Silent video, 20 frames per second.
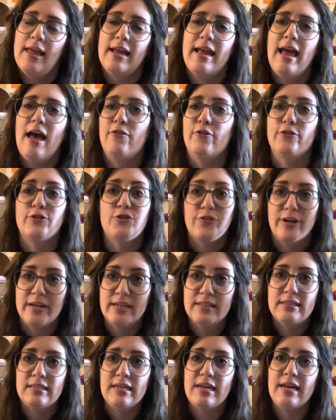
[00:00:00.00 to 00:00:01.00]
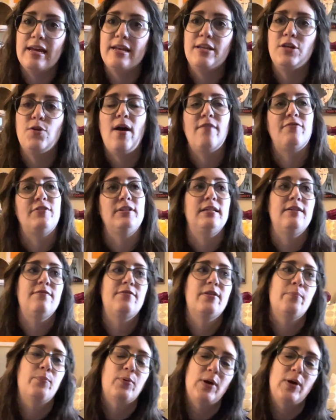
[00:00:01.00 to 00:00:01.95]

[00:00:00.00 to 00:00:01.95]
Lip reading: how they're tricksy and you have to leave them